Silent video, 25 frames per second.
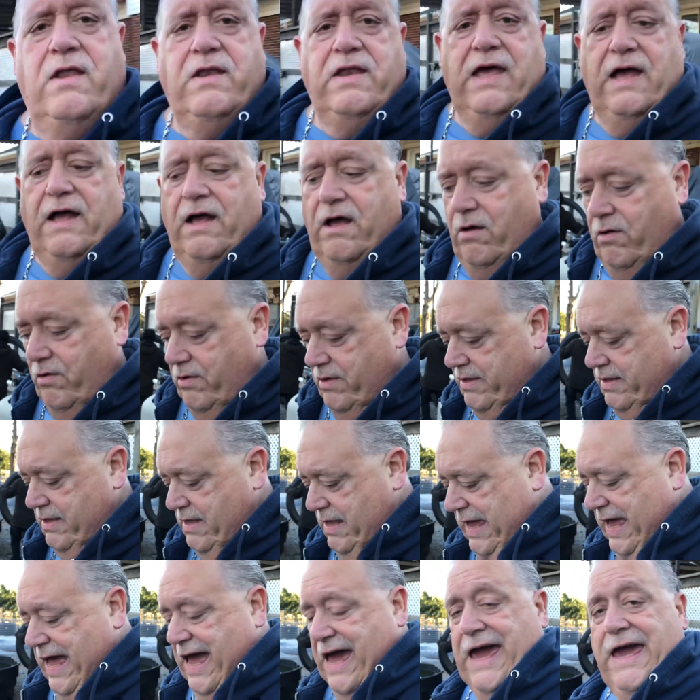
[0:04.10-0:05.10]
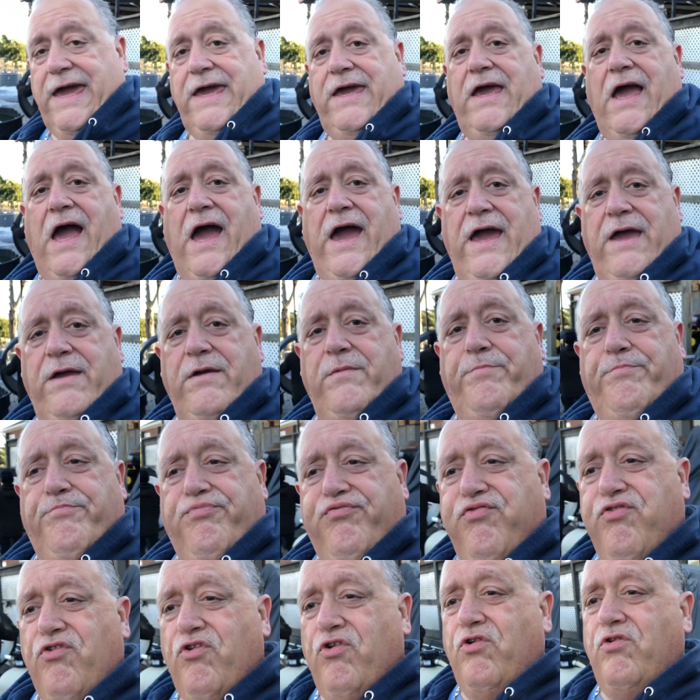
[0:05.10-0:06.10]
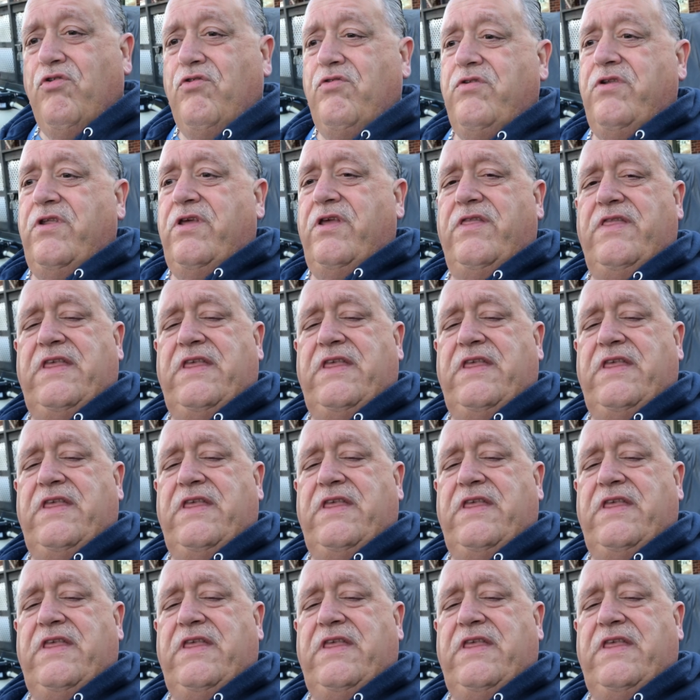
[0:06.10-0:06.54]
Now, I pruned